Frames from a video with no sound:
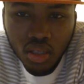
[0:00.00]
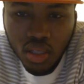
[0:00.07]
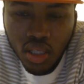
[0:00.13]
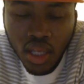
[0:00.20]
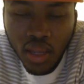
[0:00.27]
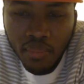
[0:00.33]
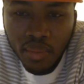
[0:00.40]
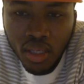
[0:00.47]

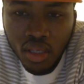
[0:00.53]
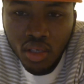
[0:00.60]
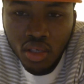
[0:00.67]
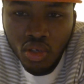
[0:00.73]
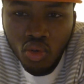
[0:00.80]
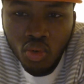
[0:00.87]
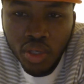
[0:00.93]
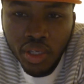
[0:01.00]

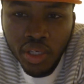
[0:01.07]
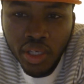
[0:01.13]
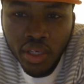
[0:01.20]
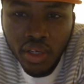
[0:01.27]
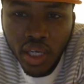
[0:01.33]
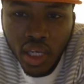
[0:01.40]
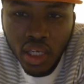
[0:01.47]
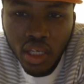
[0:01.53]
nowhere
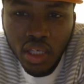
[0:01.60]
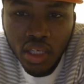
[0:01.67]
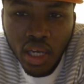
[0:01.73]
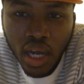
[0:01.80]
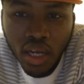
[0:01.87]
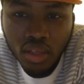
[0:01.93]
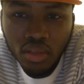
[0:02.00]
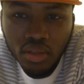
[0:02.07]
near
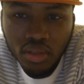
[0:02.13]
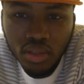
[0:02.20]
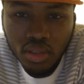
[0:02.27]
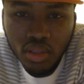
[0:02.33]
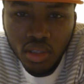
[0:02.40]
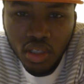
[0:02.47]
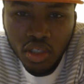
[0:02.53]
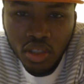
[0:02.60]
$80,
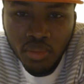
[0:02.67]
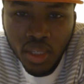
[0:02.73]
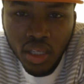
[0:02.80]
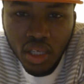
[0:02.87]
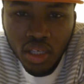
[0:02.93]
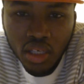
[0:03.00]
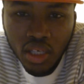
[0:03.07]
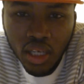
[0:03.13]
because you're
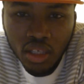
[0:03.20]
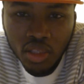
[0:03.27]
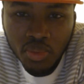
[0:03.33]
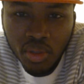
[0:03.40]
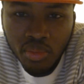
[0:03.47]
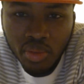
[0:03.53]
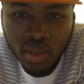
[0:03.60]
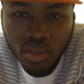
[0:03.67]
making $80
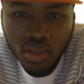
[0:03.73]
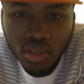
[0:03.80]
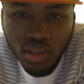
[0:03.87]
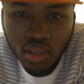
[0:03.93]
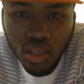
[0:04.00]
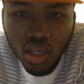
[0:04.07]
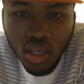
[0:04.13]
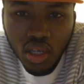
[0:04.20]
per person.
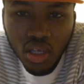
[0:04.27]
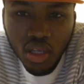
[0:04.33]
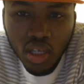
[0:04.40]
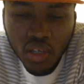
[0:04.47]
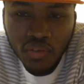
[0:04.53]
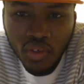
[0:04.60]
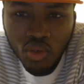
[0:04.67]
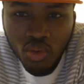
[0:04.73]

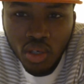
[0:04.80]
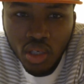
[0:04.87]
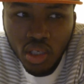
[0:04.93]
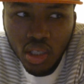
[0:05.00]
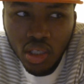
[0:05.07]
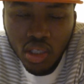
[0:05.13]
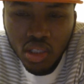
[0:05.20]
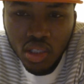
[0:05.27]
If you work
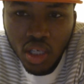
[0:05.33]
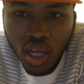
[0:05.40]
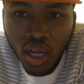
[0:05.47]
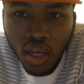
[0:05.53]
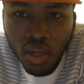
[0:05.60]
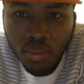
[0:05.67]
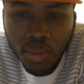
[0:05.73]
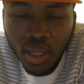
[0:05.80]
any
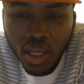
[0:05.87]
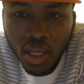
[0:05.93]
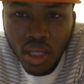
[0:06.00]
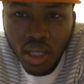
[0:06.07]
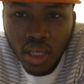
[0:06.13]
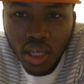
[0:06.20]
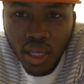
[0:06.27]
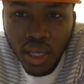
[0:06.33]
job
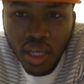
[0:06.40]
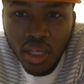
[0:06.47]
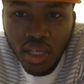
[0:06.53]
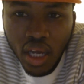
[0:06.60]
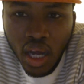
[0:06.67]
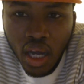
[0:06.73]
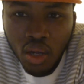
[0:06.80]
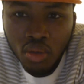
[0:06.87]

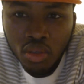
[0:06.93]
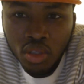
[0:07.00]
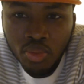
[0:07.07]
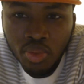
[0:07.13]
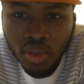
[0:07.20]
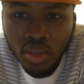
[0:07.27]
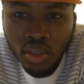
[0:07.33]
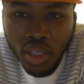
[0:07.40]
8 hours
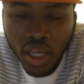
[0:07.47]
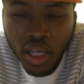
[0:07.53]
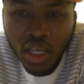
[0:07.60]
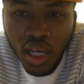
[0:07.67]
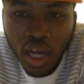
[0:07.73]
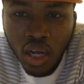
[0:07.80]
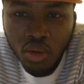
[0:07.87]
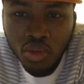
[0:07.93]

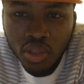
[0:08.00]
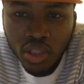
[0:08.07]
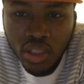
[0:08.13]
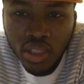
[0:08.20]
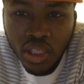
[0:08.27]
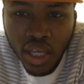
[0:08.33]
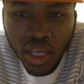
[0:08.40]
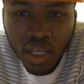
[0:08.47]
a
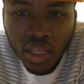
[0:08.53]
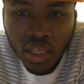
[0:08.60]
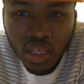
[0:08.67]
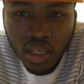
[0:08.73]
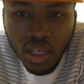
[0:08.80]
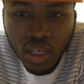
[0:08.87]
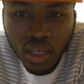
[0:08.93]
day,